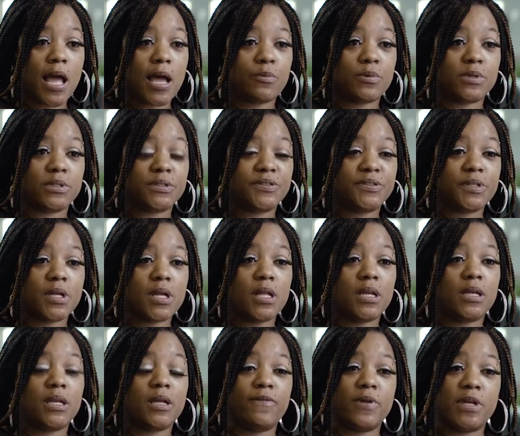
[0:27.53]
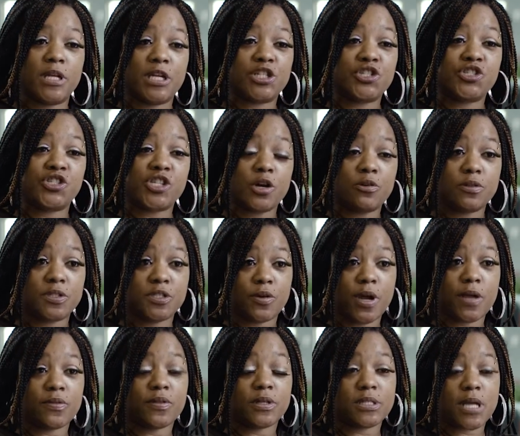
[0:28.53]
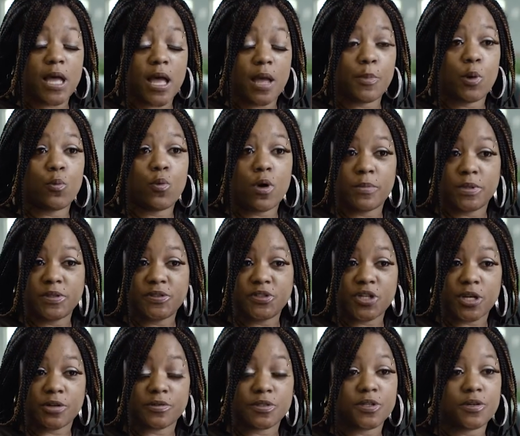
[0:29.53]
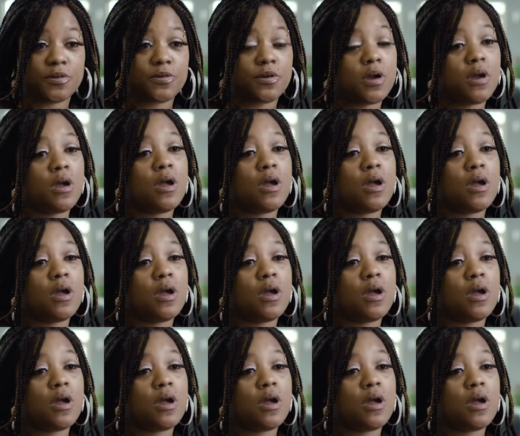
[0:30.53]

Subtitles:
I was living in a shelter at the time, a woman's shelter.